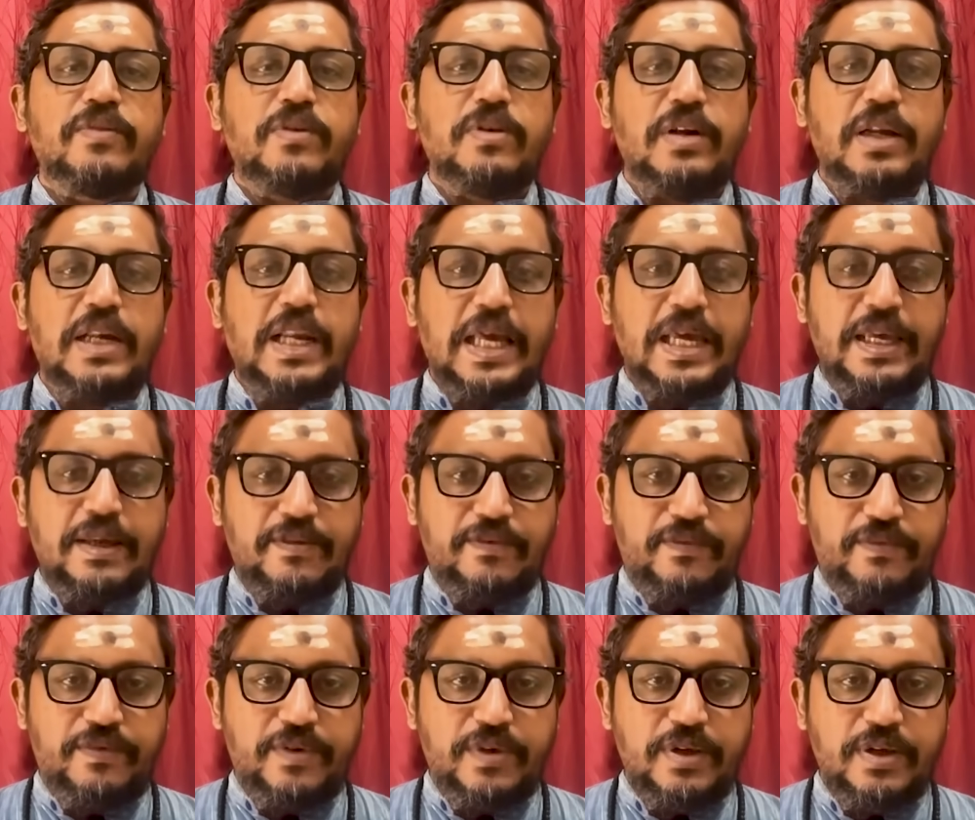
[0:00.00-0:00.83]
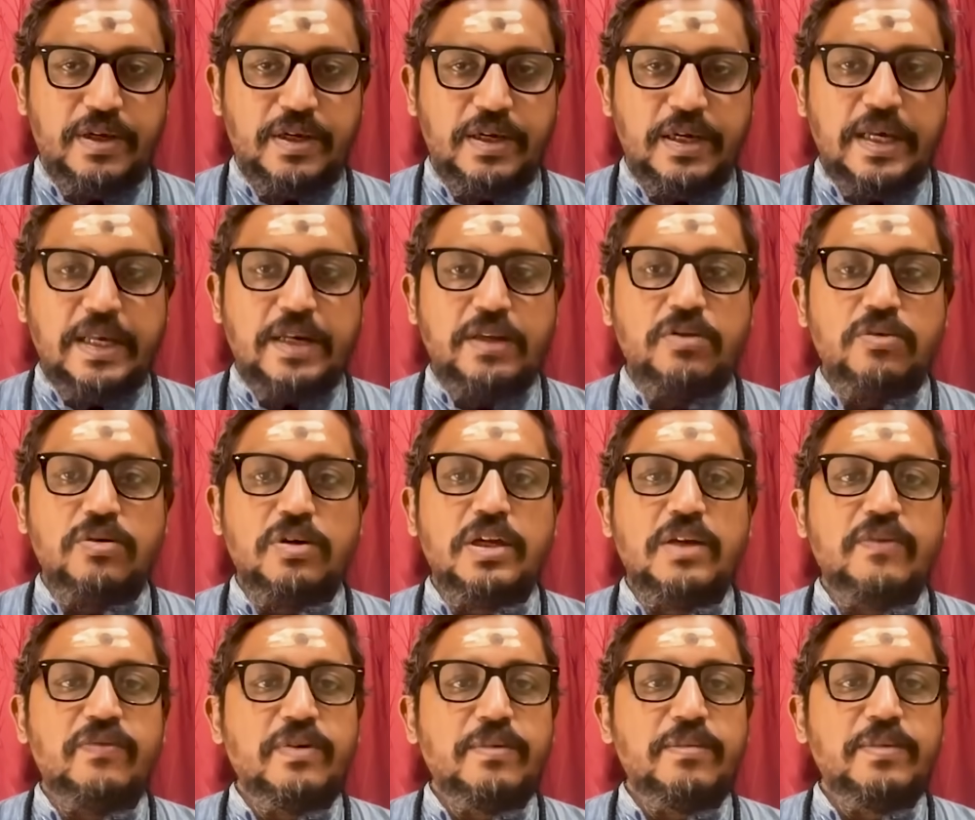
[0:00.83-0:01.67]
your life, and you
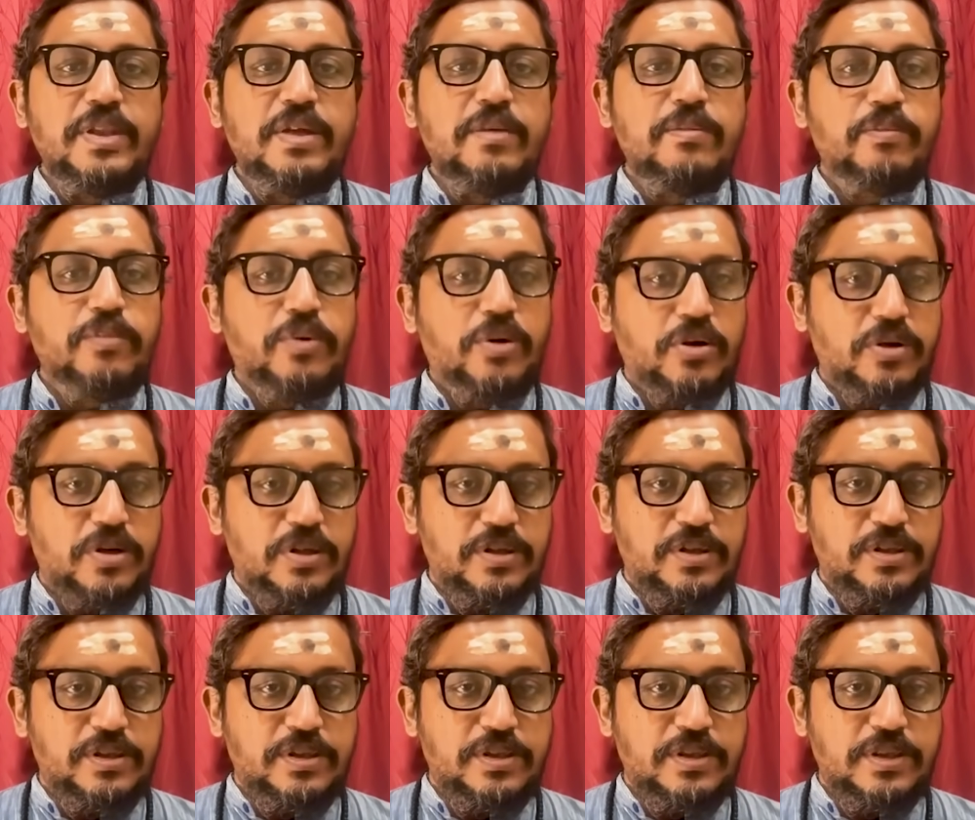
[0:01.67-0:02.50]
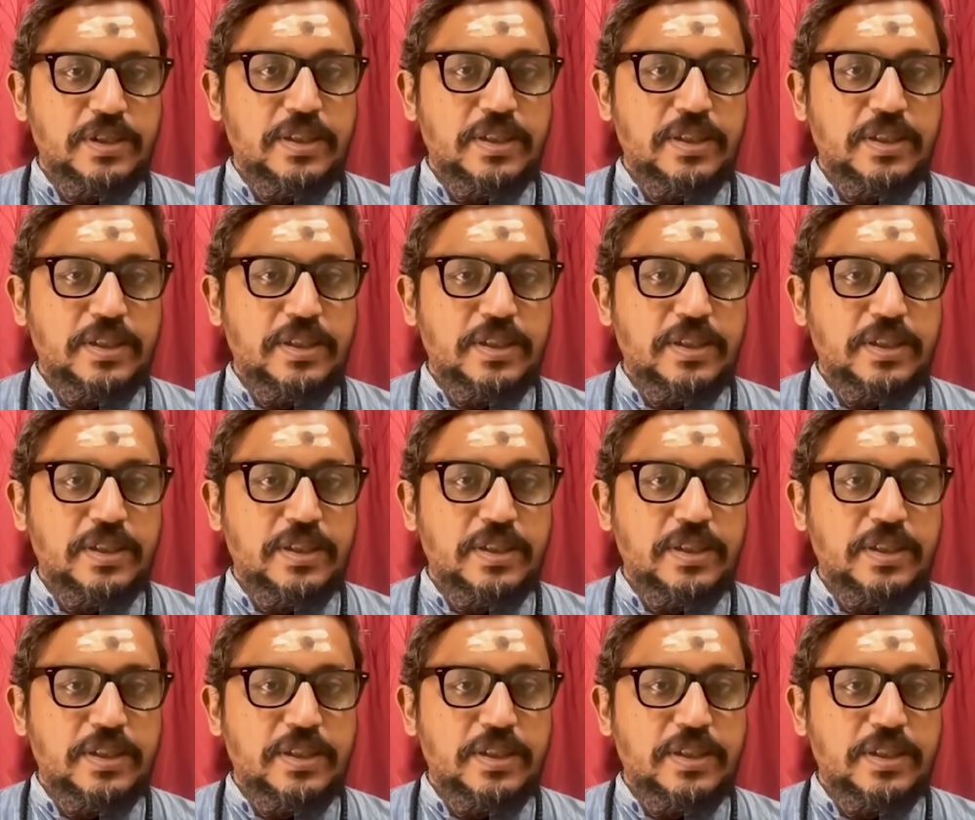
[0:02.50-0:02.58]
give him the importance.